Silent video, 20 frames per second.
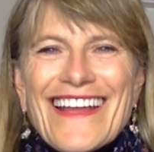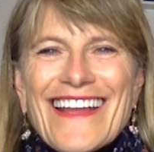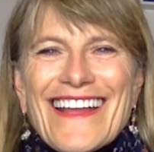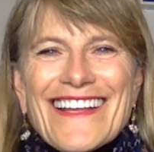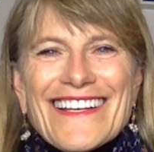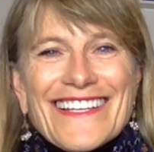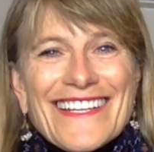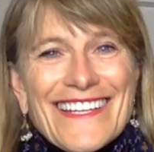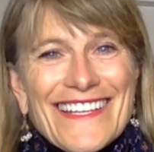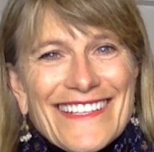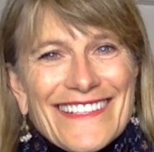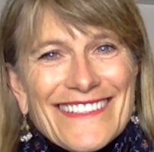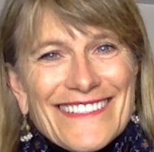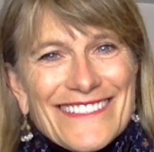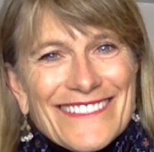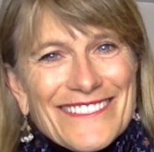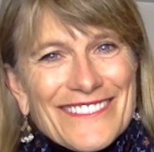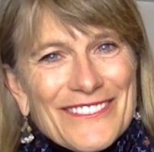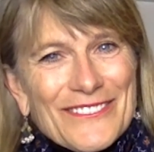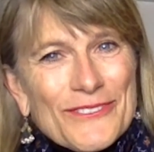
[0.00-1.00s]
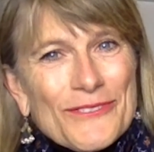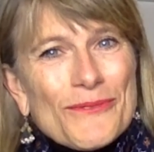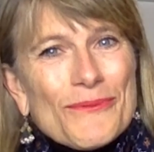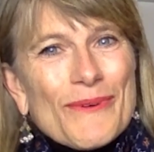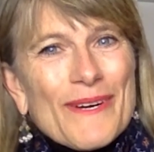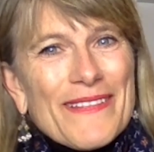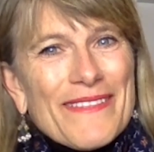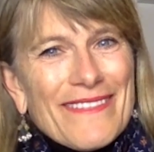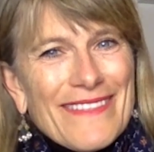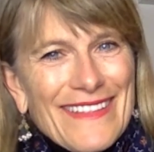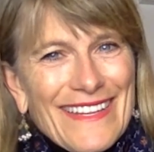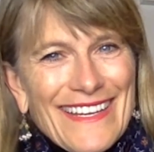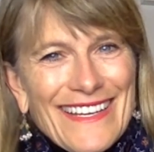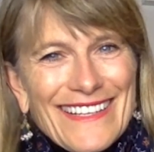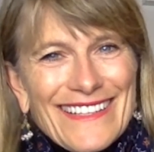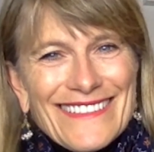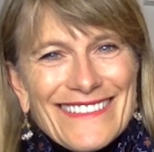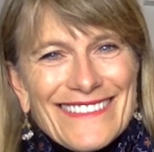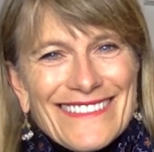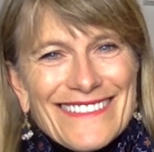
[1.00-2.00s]
and do one
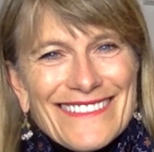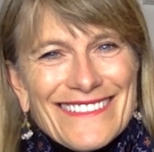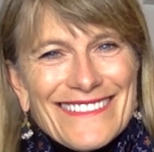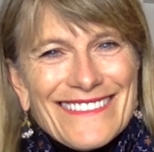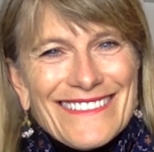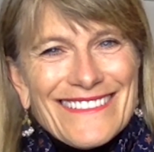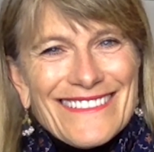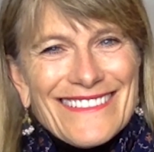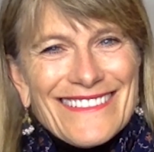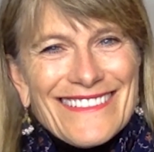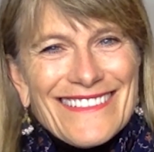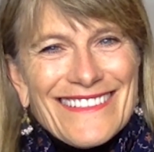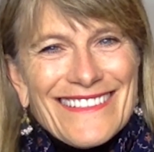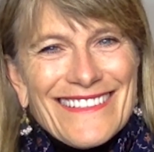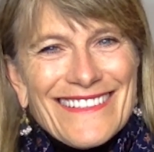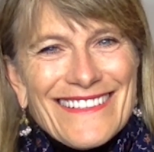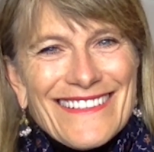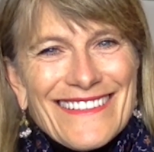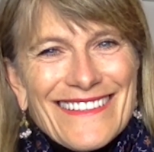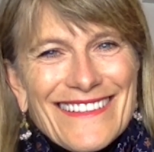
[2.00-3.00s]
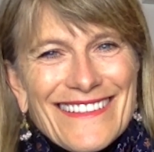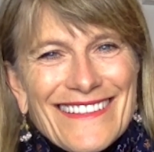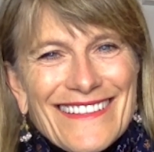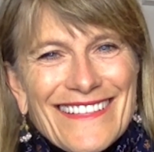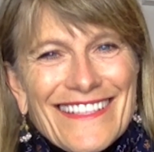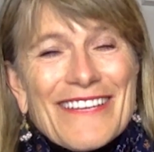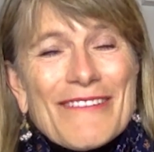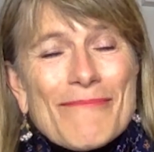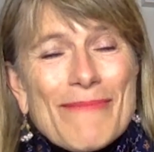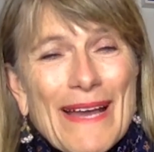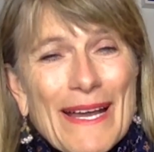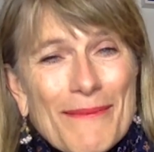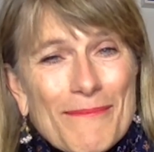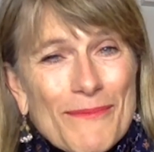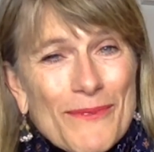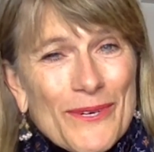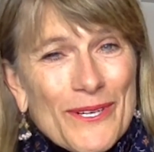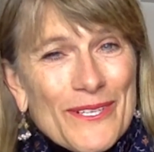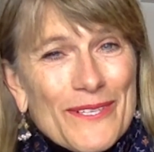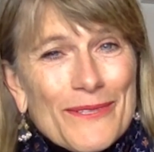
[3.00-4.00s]
thing. Give back
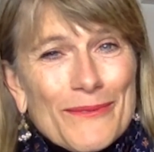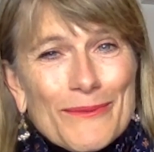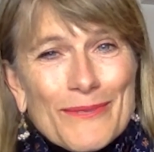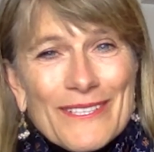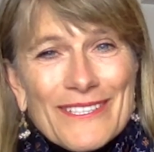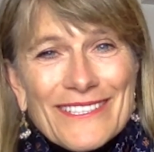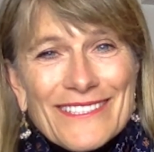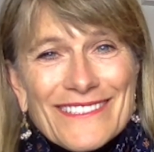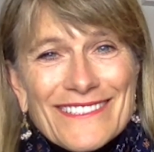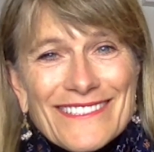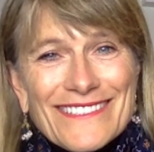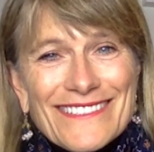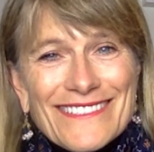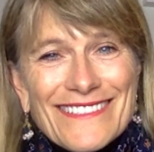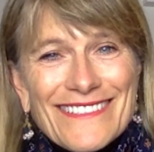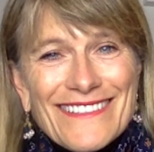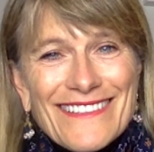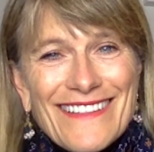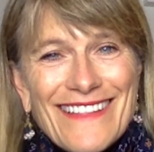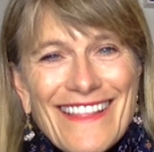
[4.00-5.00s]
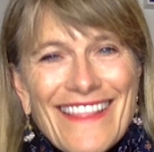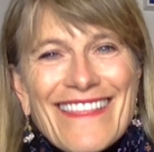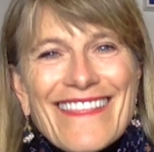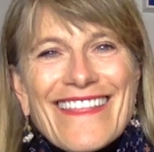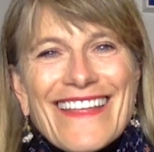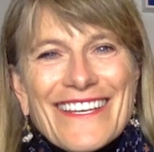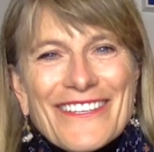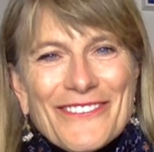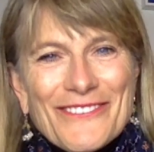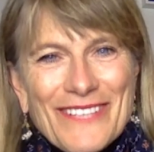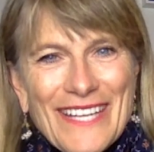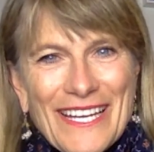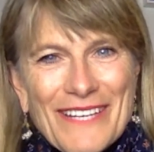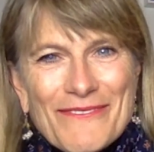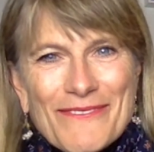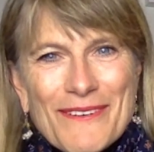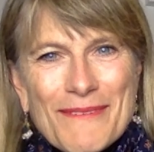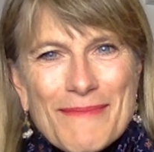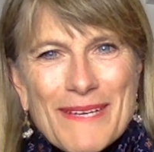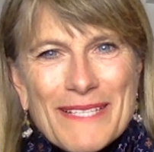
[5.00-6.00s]
more to the world than you take
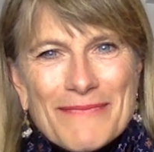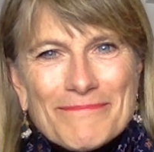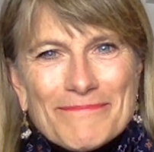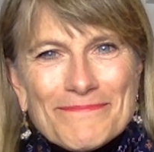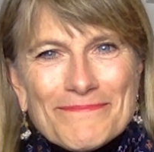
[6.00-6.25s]
from it.